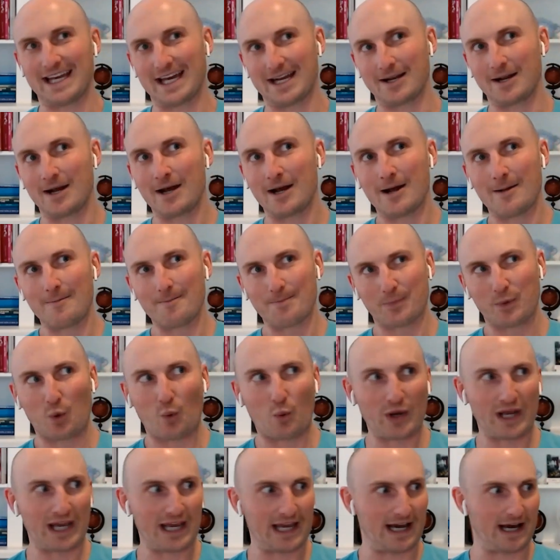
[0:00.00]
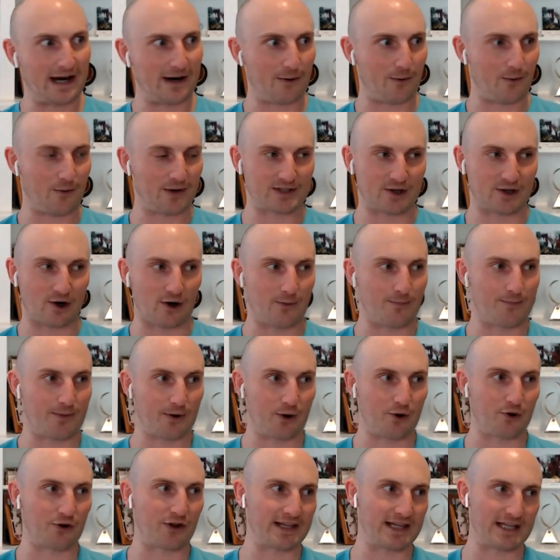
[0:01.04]
And we we started
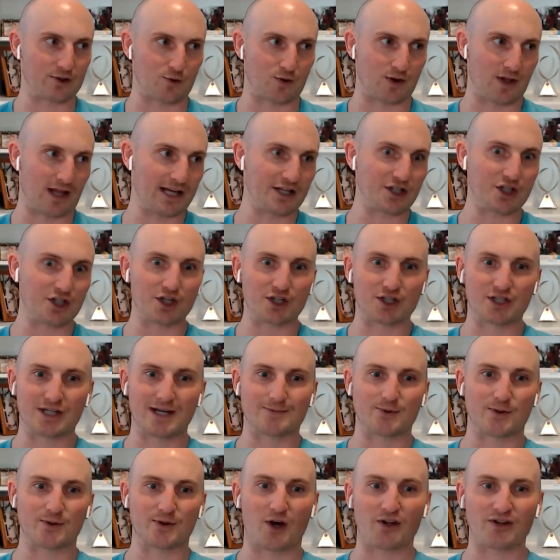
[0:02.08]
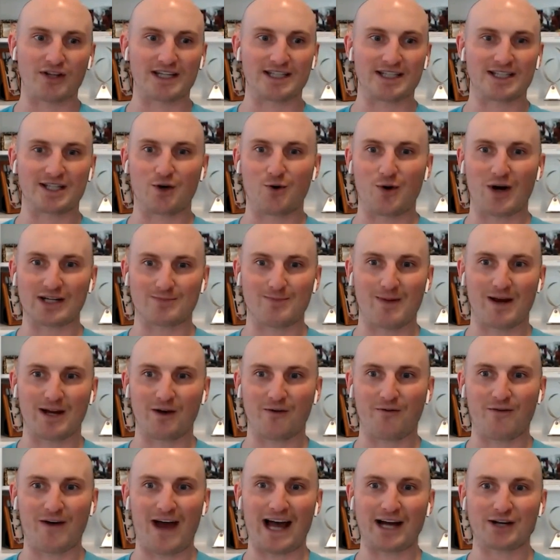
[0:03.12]
building these relationships with all these U S
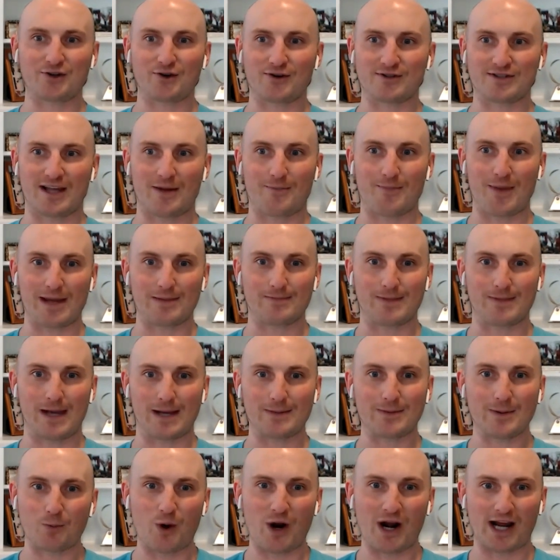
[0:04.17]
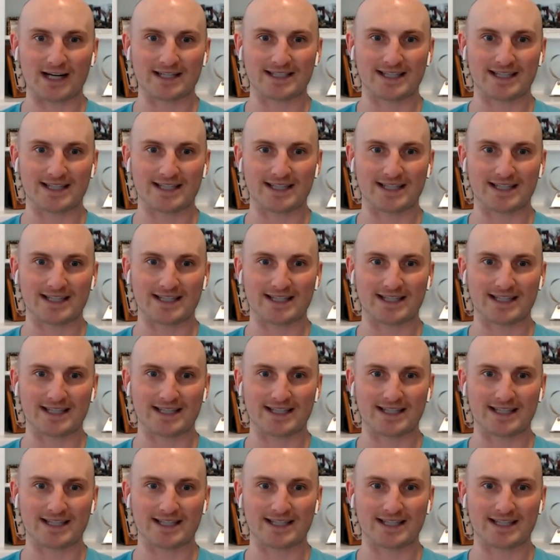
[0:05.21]
manufacturers that made baby products.